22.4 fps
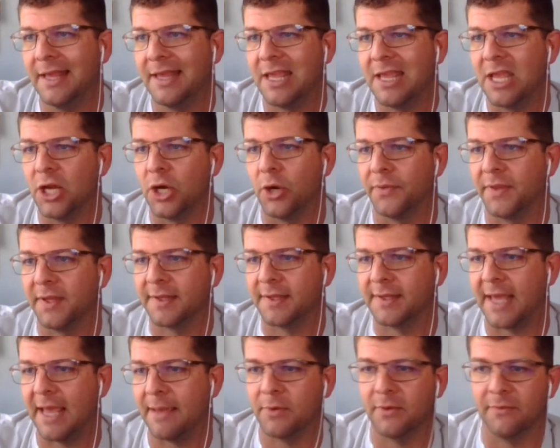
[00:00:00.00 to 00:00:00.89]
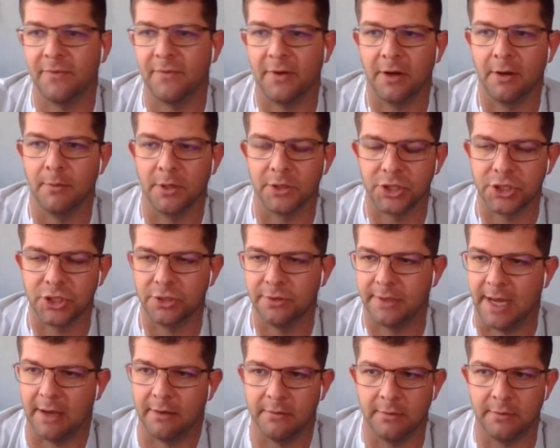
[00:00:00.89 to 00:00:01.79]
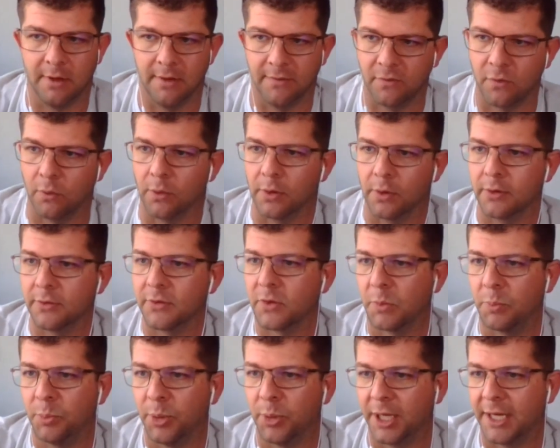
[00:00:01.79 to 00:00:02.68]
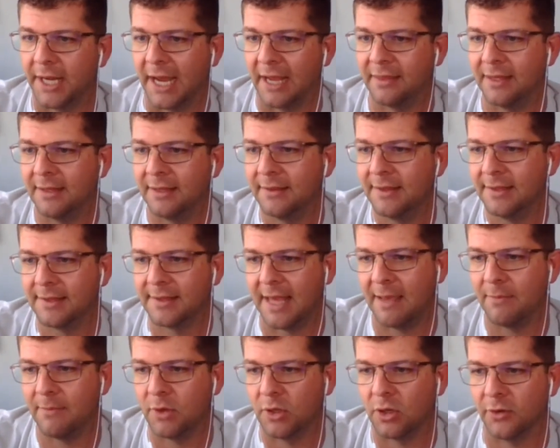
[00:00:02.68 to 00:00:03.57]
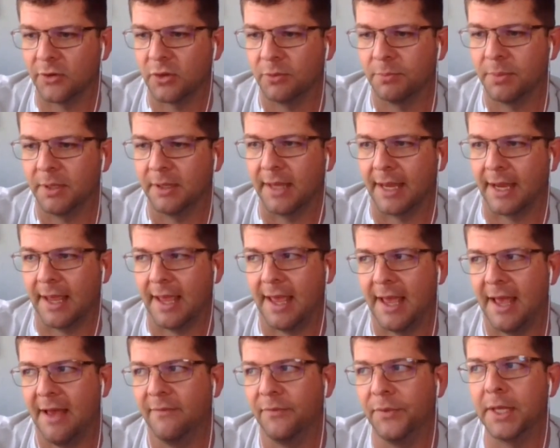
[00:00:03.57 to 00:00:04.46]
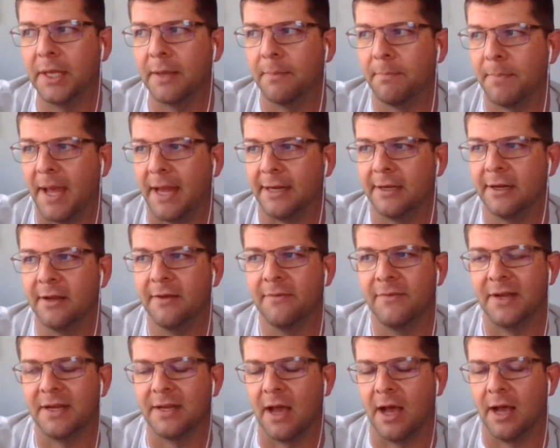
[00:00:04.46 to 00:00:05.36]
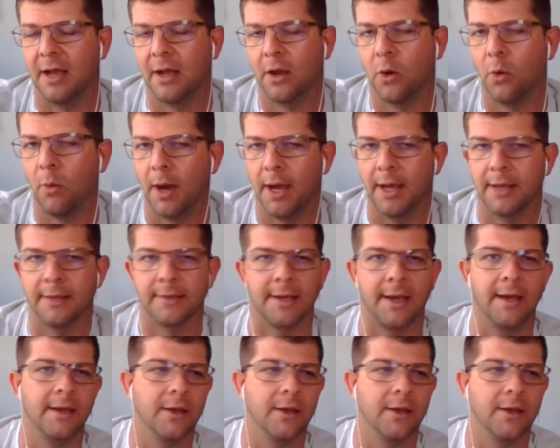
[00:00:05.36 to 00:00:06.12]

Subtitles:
This game could very well shoot out, of course, but I think this game could also be like heavily competitive and not quite